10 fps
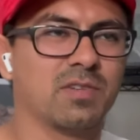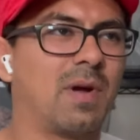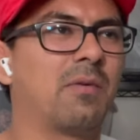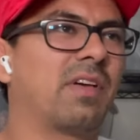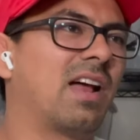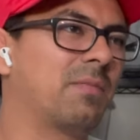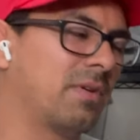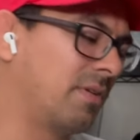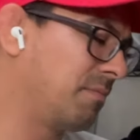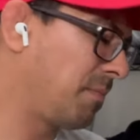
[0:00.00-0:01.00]
Why would that
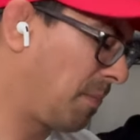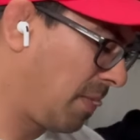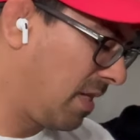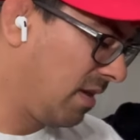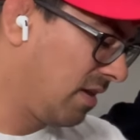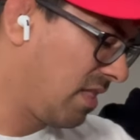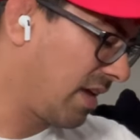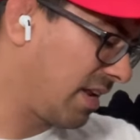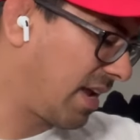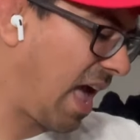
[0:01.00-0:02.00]
happen?
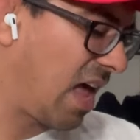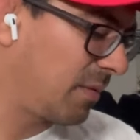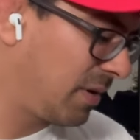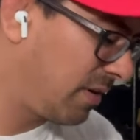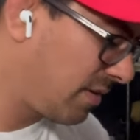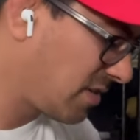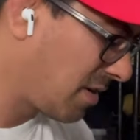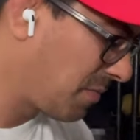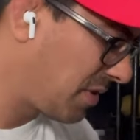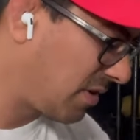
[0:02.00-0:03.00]
Like an academy or
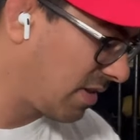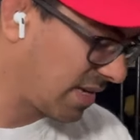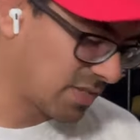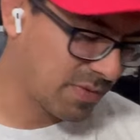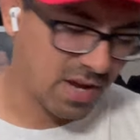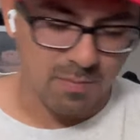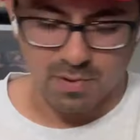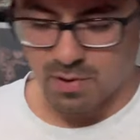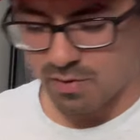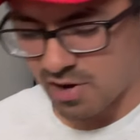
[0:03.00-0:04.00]
something? Or like some kind of
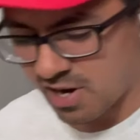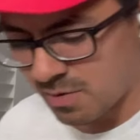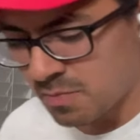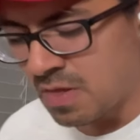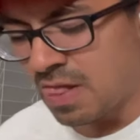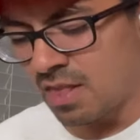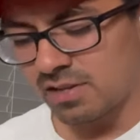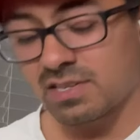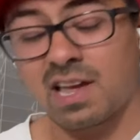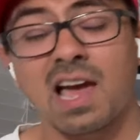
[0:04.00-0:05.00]
program?
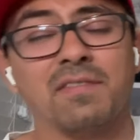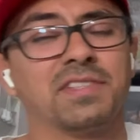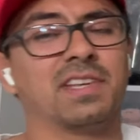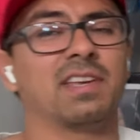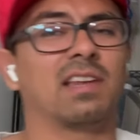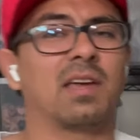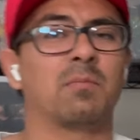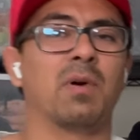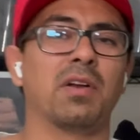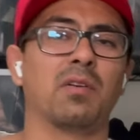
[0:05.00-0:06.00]
Because I have seen
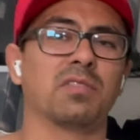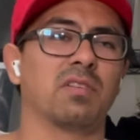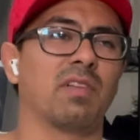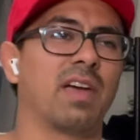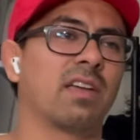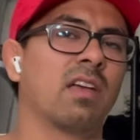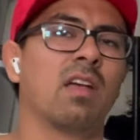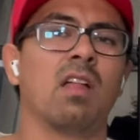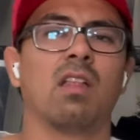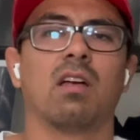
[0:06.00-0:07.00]
like bundles of like
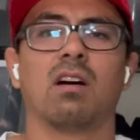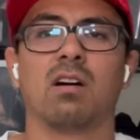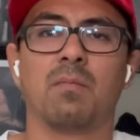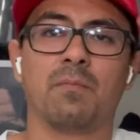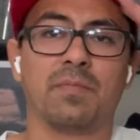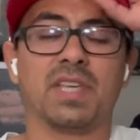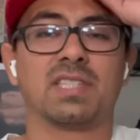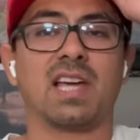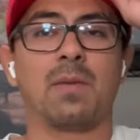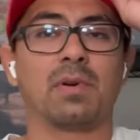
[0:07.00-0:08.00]
this
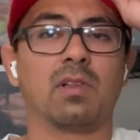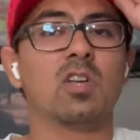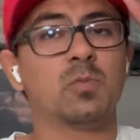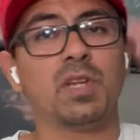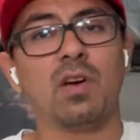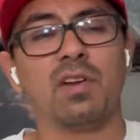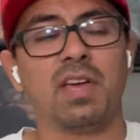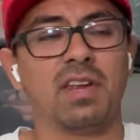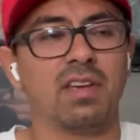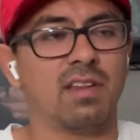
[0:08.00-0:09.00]
type of clothes be
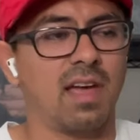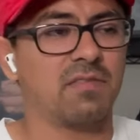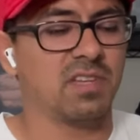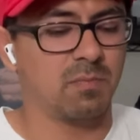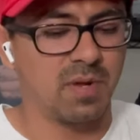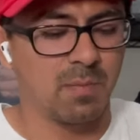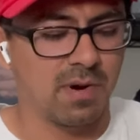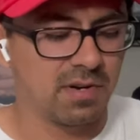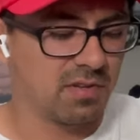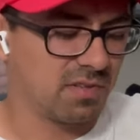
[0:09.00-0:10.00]
donated. Like I've seen big
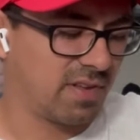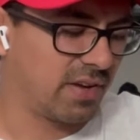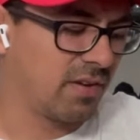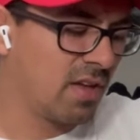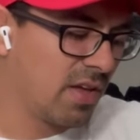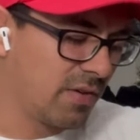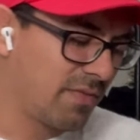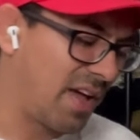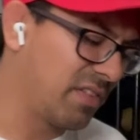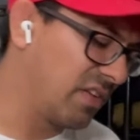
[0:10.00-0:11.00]
bundles of like
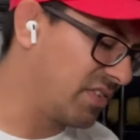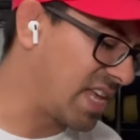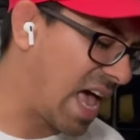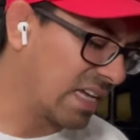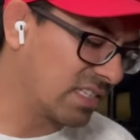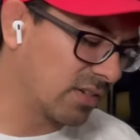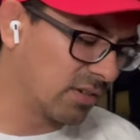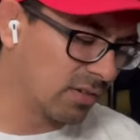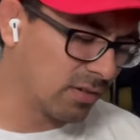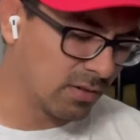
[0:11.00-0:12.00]
511
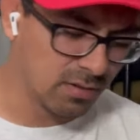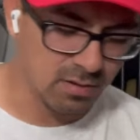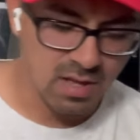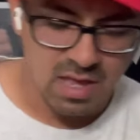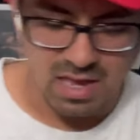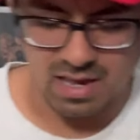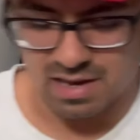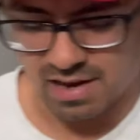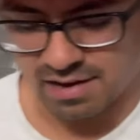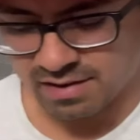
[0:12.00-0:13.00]
Tactical and
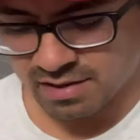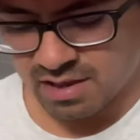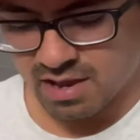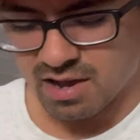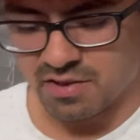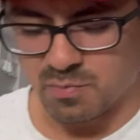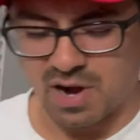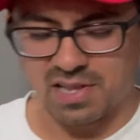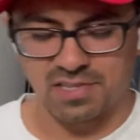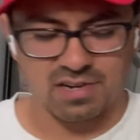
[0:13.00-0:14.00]
like other
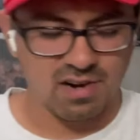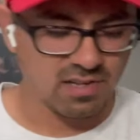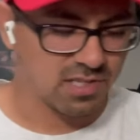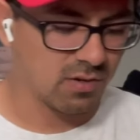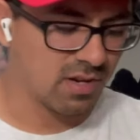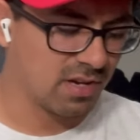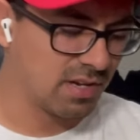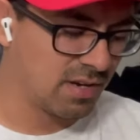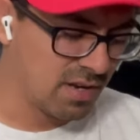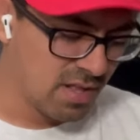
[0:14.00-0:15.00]
brands that are not so good.